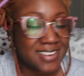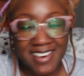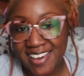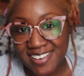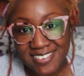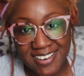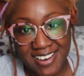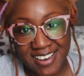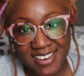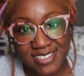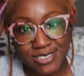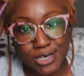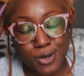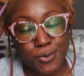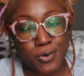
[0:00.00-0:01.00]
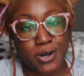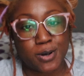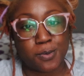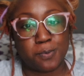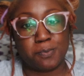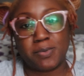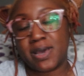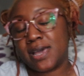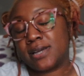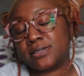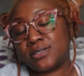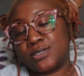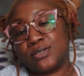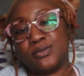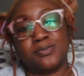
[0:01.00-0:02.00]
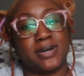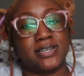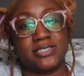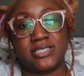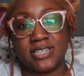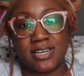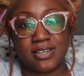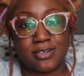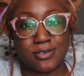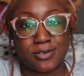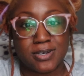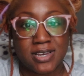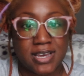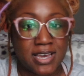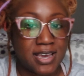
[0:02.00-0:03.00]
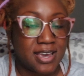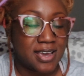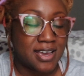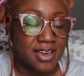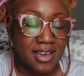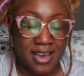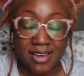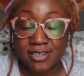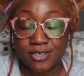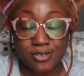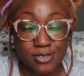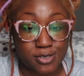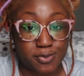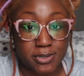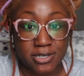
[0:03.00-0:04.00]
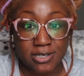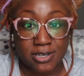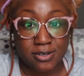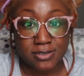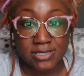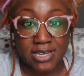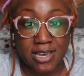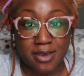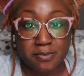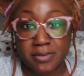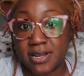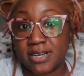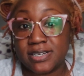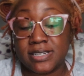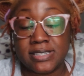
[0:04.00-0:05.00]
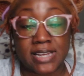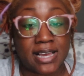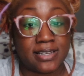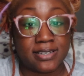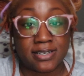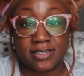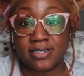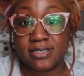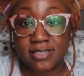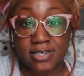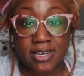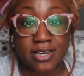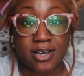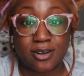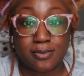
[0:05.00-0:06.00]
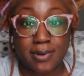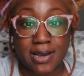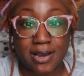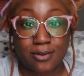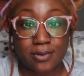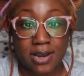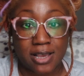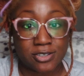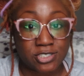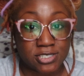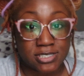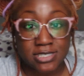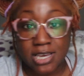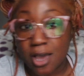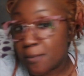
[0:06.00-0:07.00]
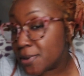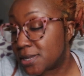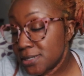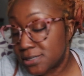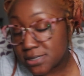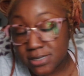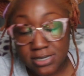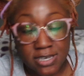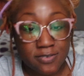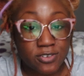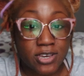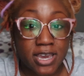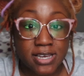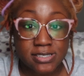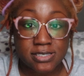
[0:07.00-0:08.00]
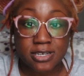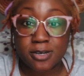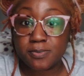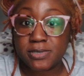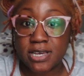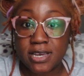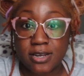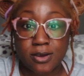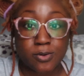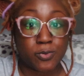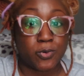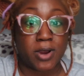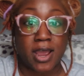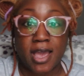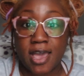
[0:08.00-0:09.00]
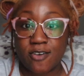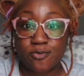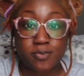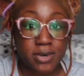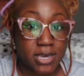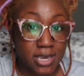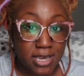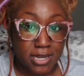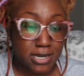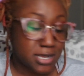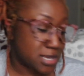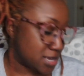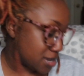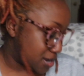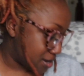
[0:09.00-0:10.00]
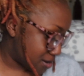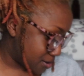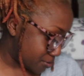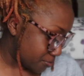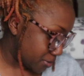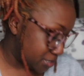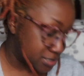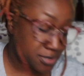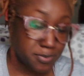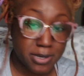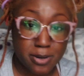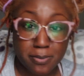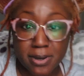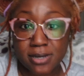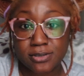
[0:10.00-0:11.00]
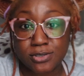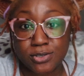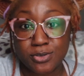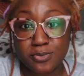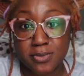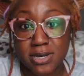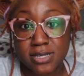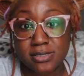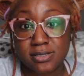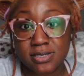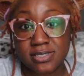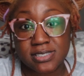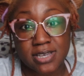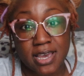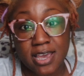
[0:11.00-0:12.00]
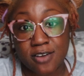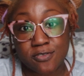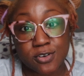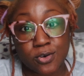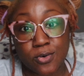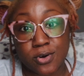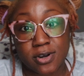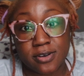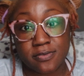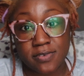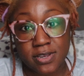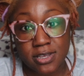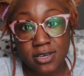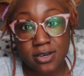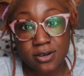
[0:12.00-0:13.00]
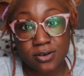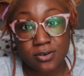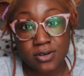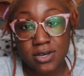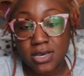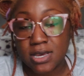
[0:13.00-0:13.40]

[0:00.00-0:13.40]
Hey you guys, and welcome back to my channel. I know it's been a long time, but I could not let another day go by without just coming to give you guys an update on where I have been. Um, it's been about two months since I have recorded a video.